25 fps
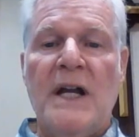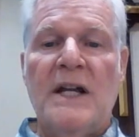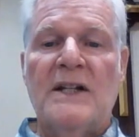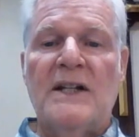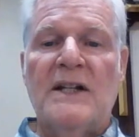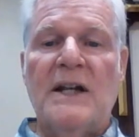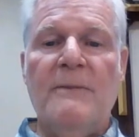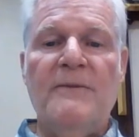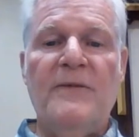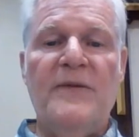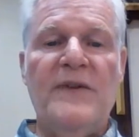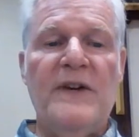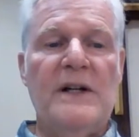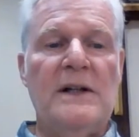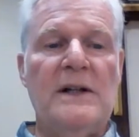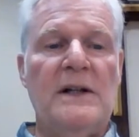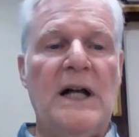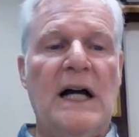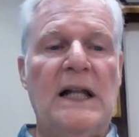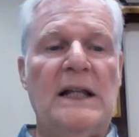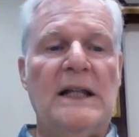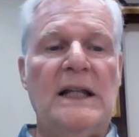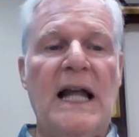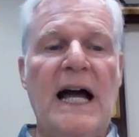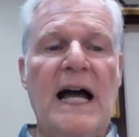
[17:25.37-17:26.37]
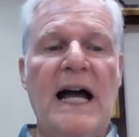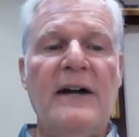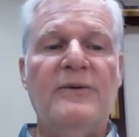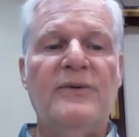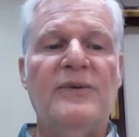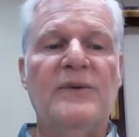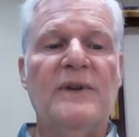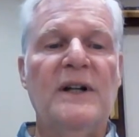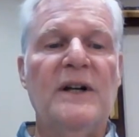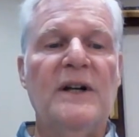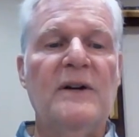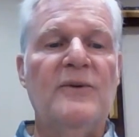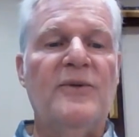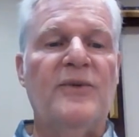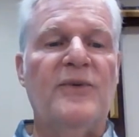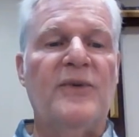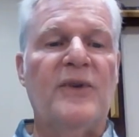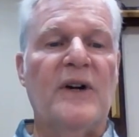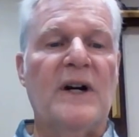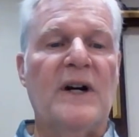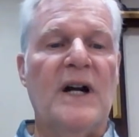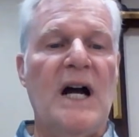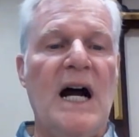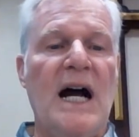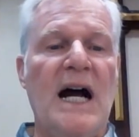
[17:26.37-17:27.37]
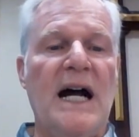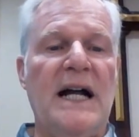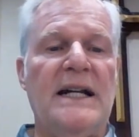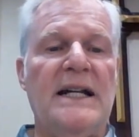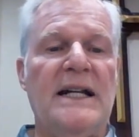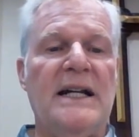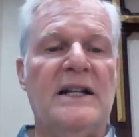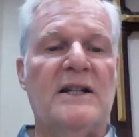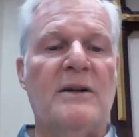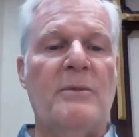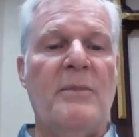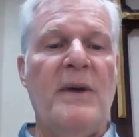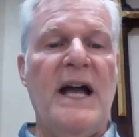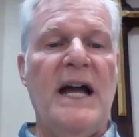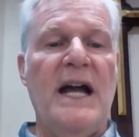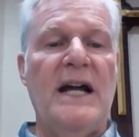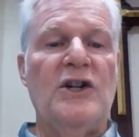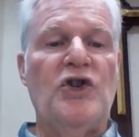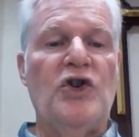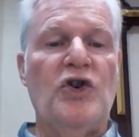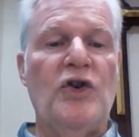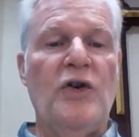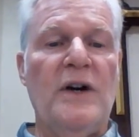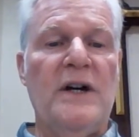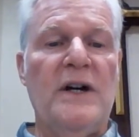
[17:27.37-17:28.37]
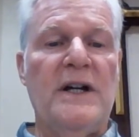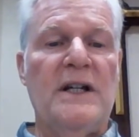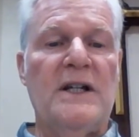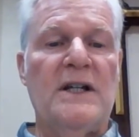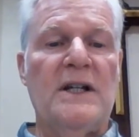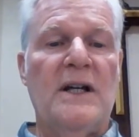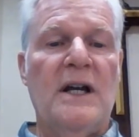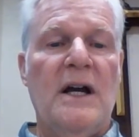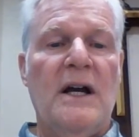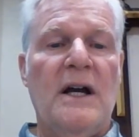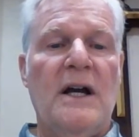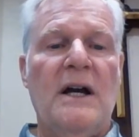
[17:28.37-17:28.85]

Some feel a life lived for God is a bad choice,